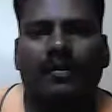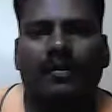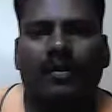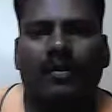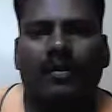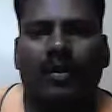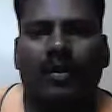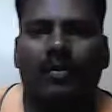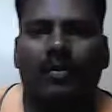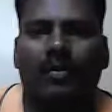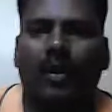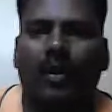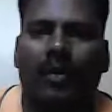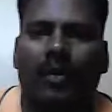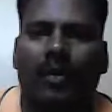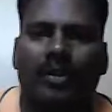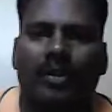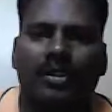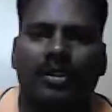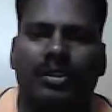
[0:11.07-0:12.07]
of the
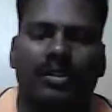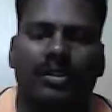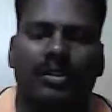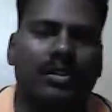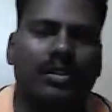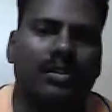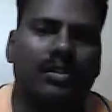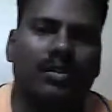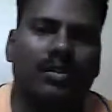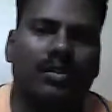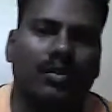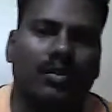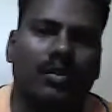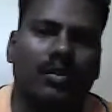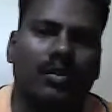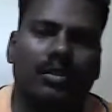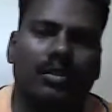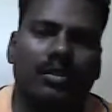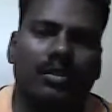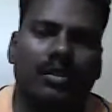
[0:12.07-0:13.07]
operations research
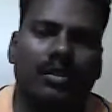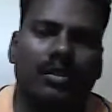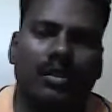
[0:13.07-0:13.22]
course